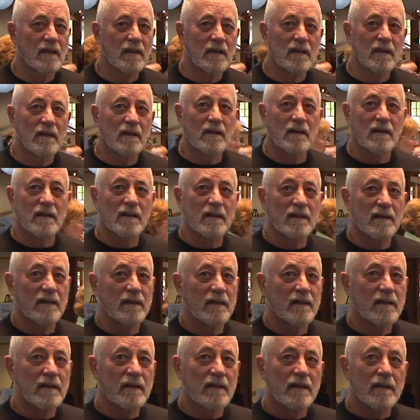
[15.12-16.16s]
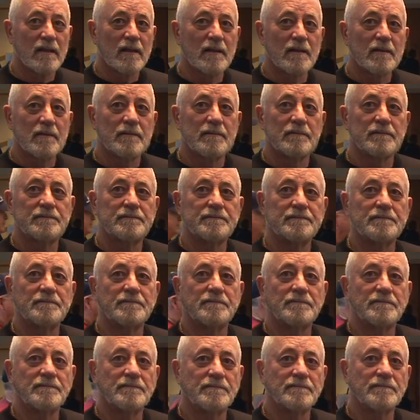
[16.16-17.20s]

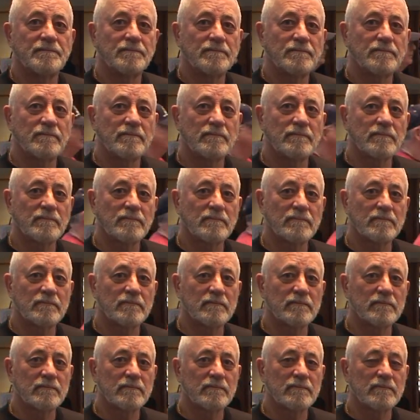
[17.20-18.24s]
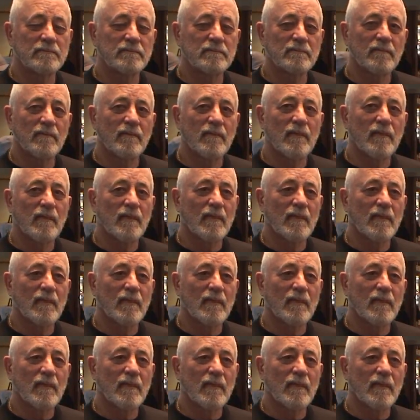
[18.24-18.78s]
No words are spoken by the person on screen.